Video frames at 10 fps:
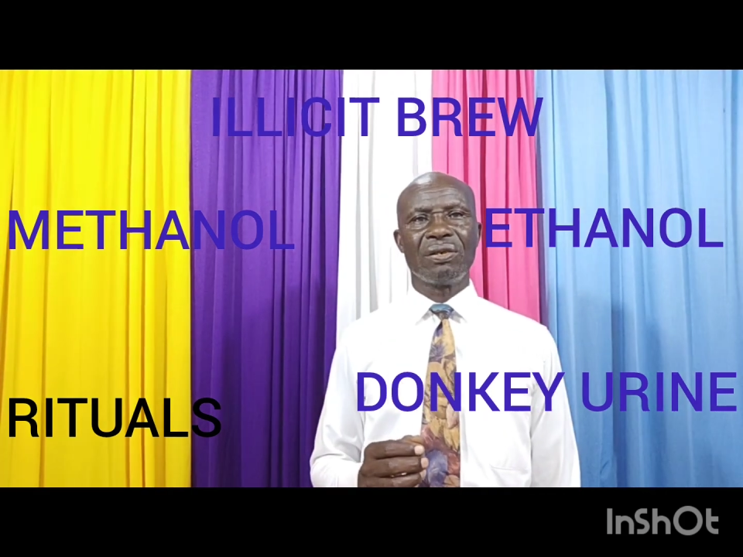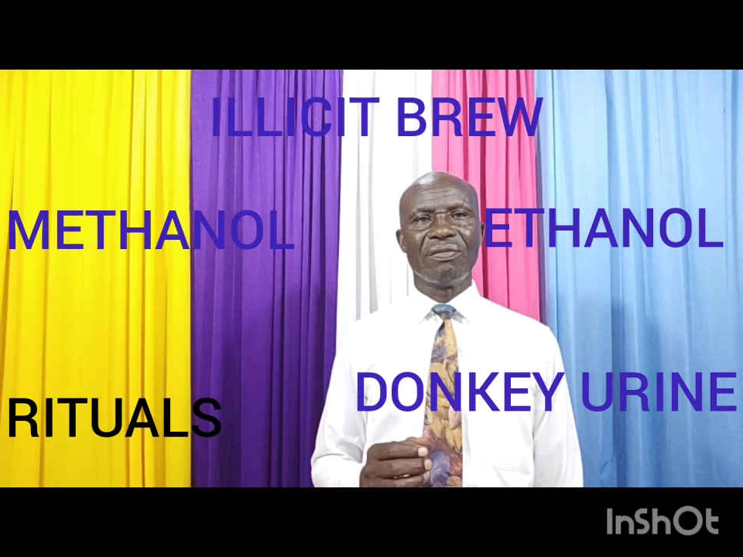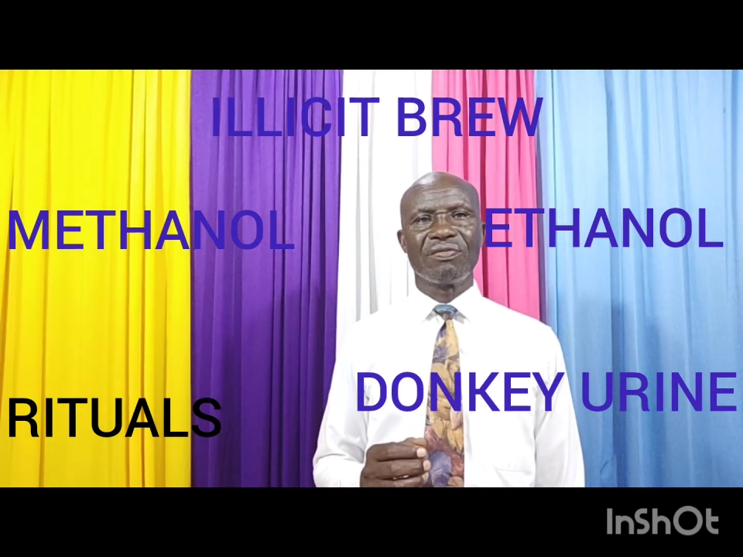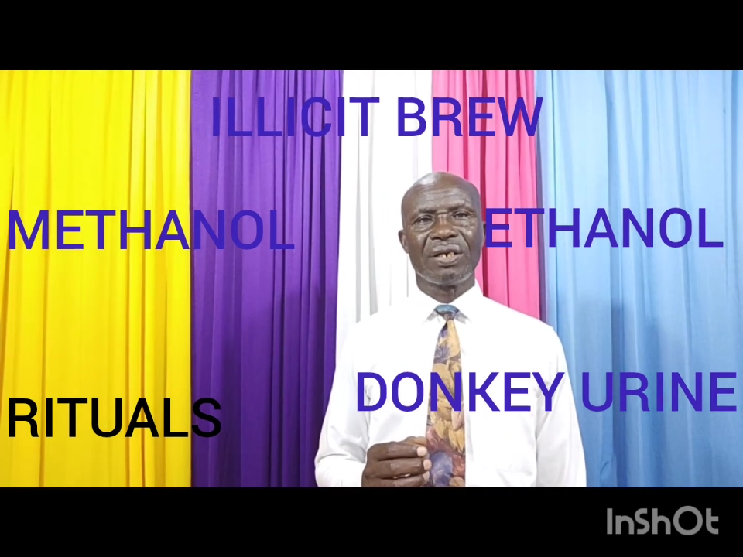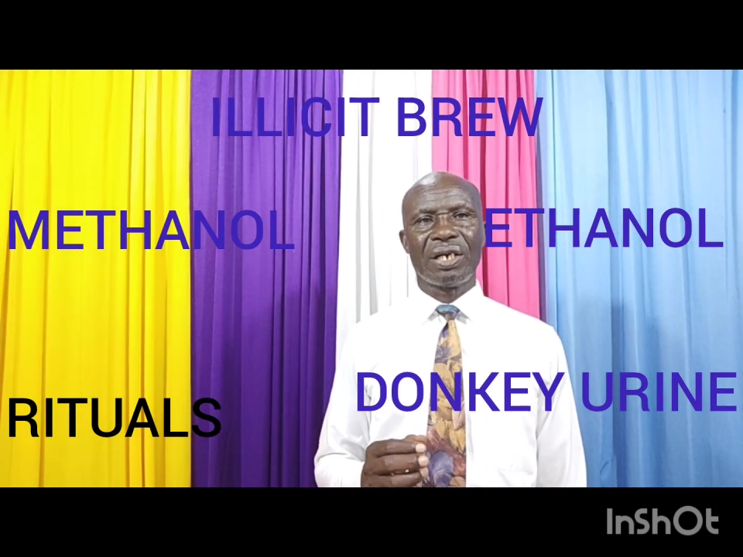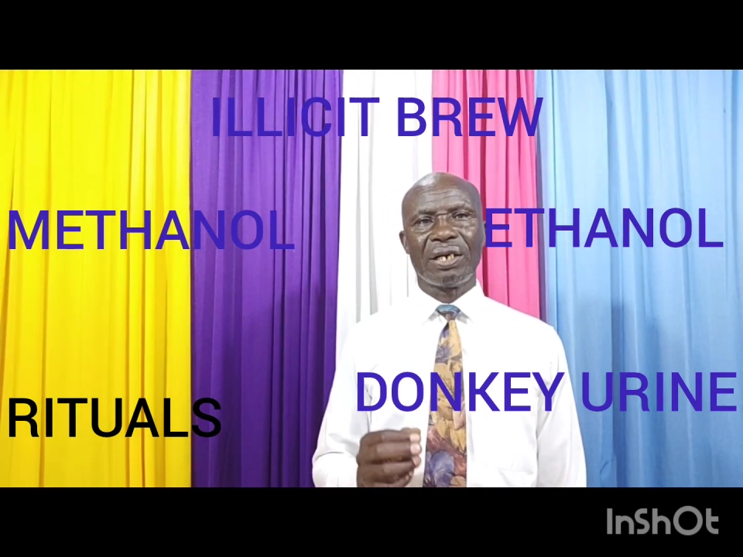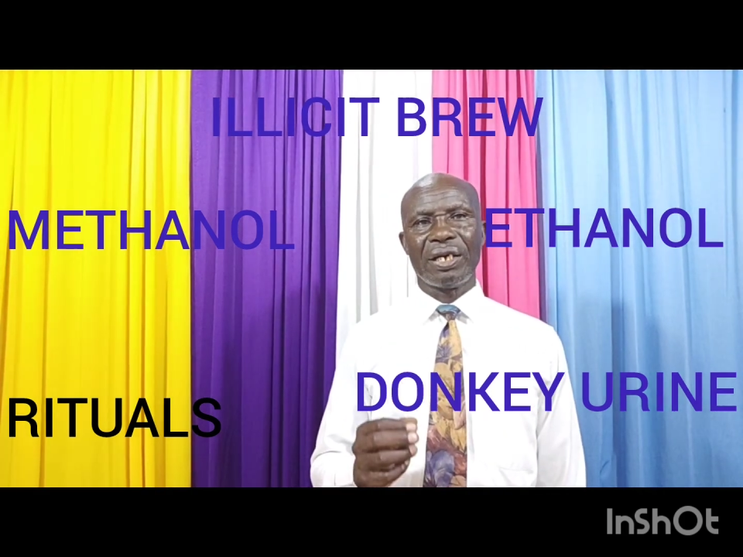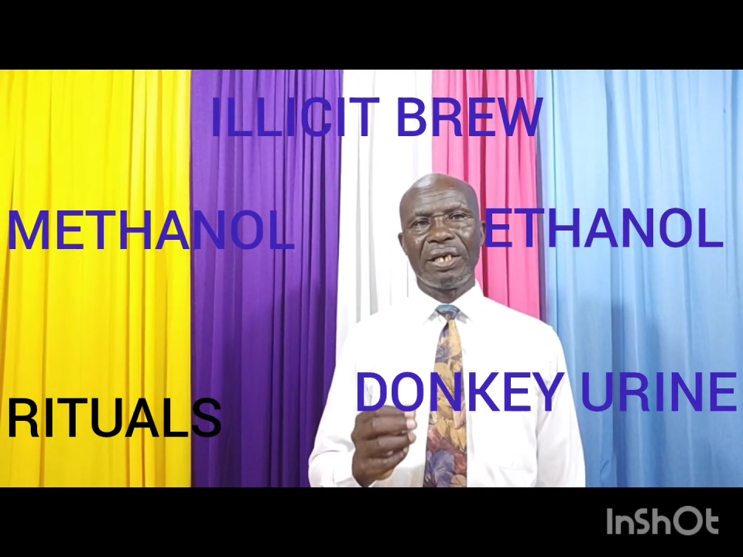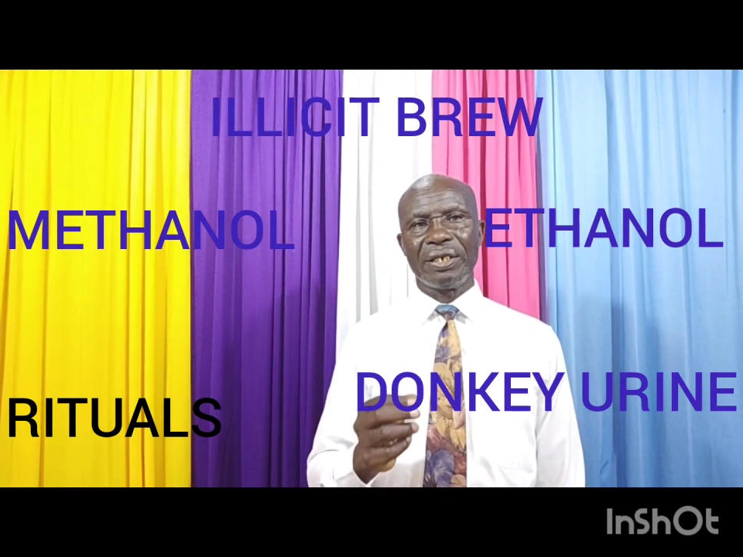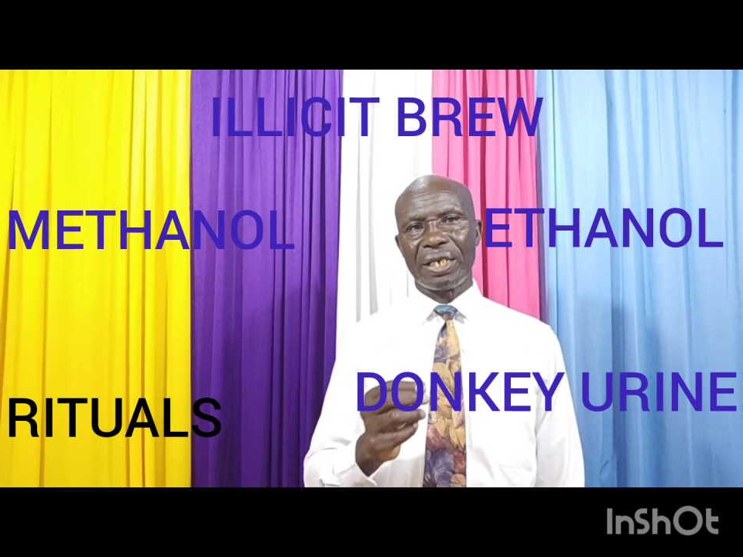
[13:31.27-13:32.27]
of
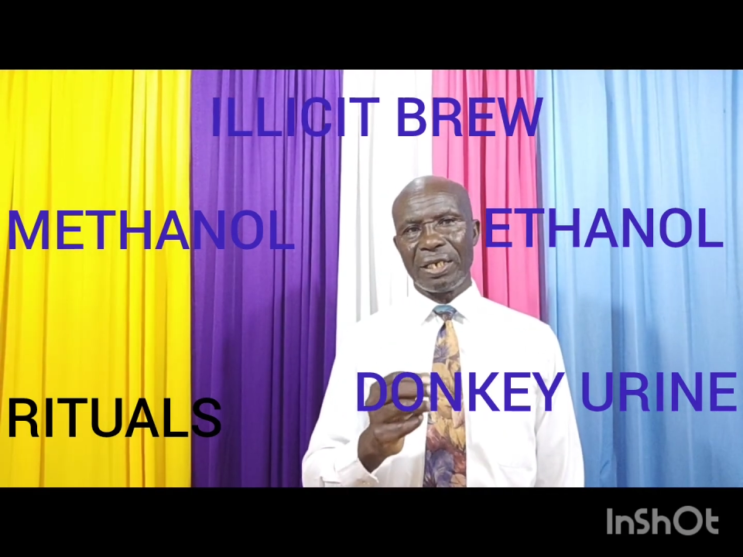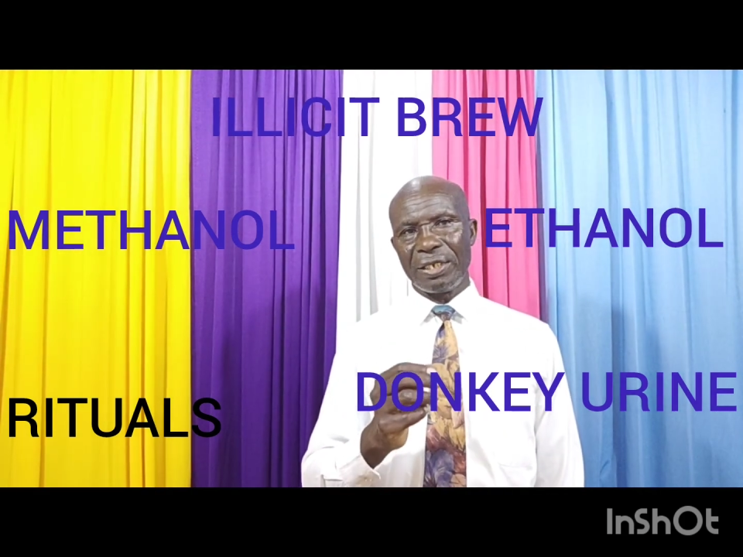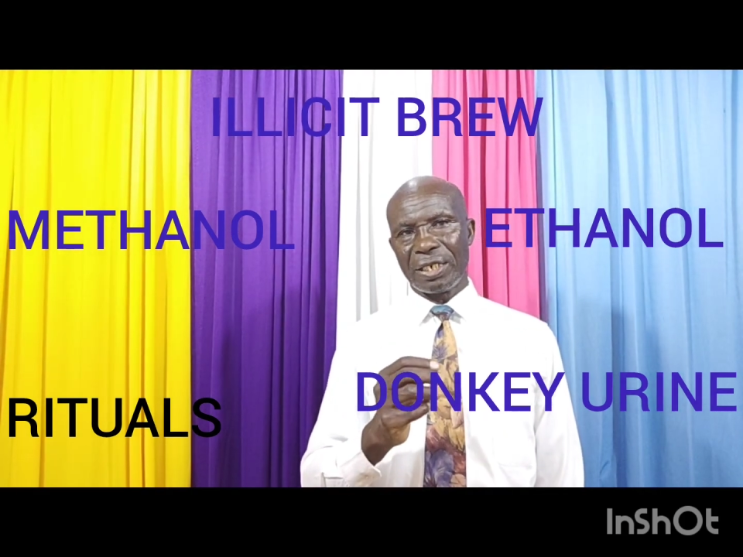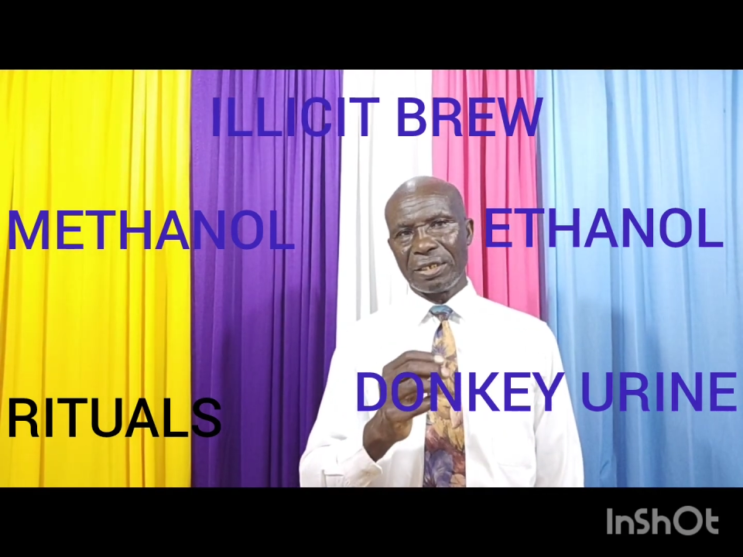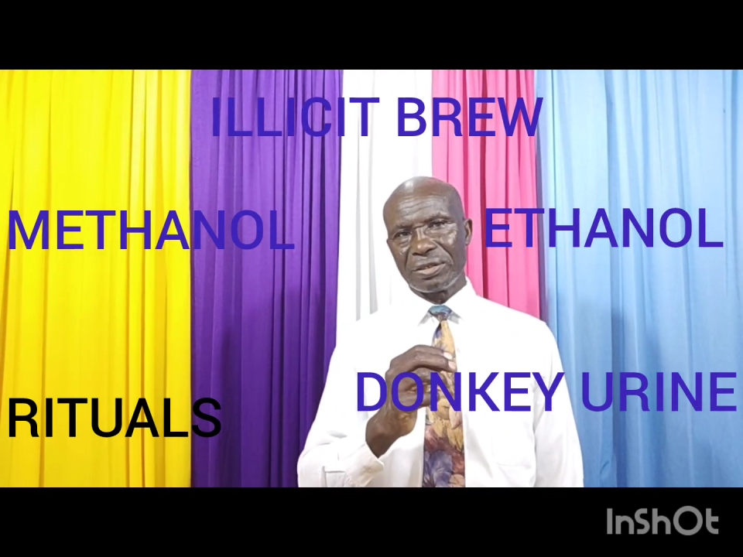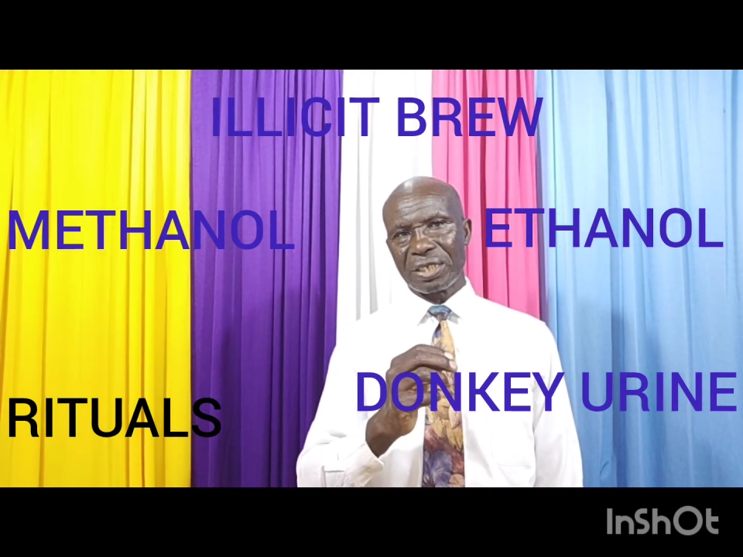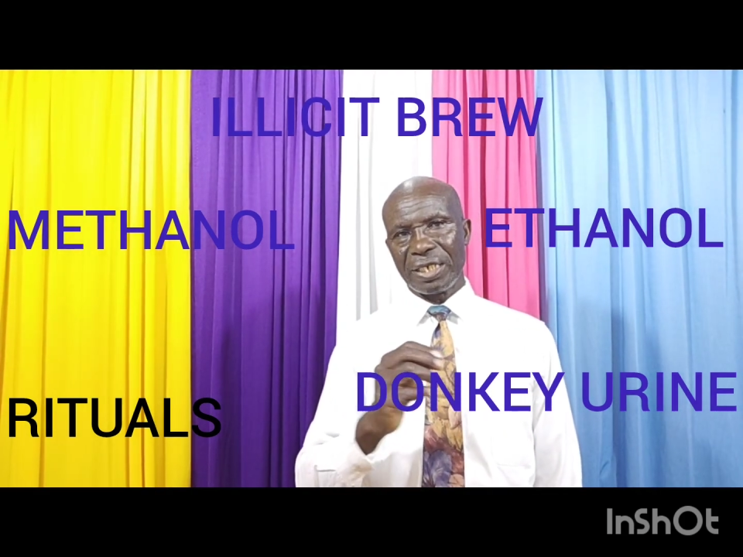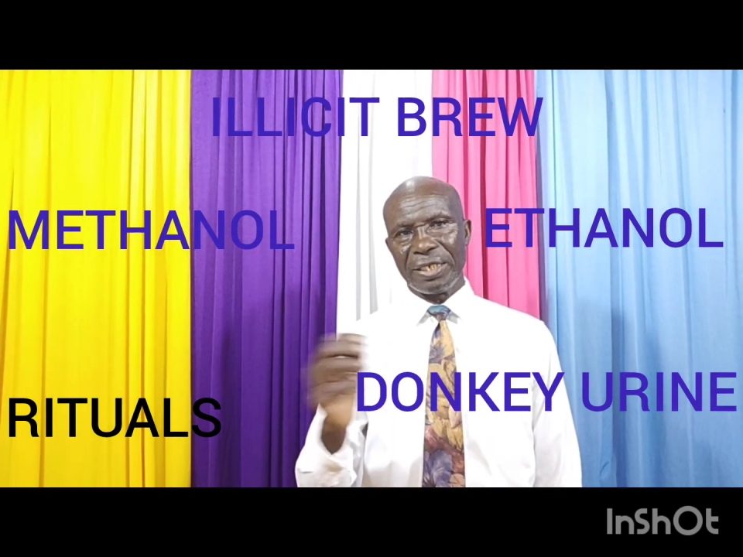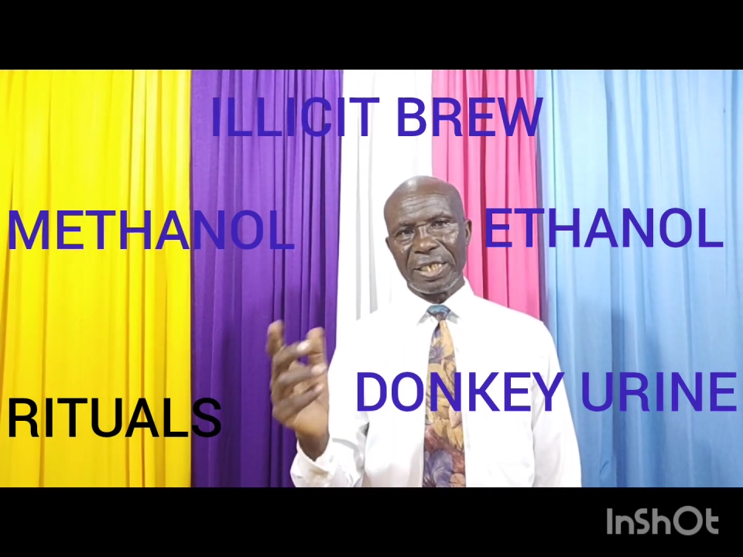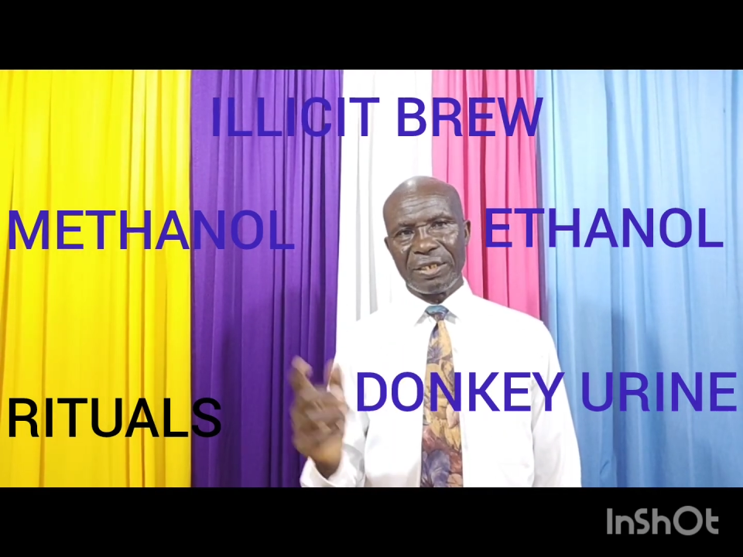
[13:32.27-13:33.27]

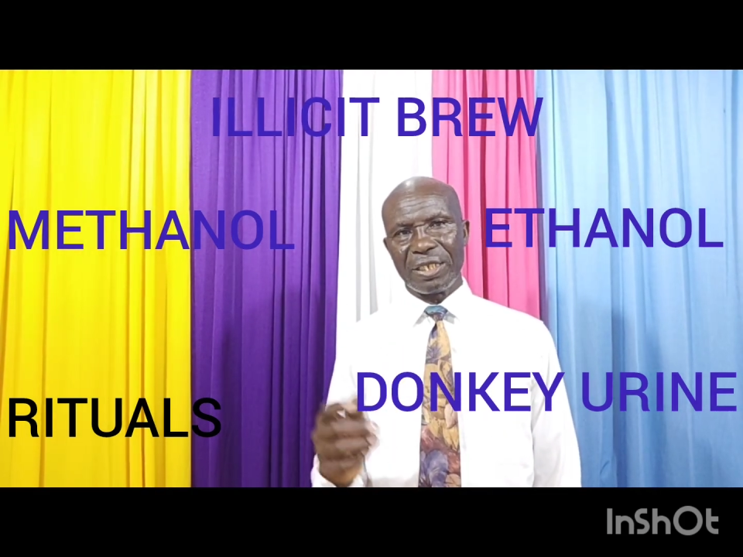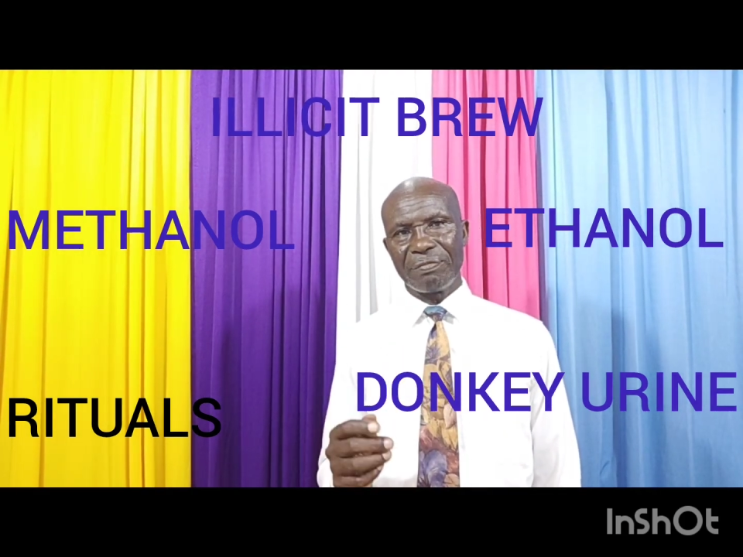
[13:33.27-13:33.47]
sudden death.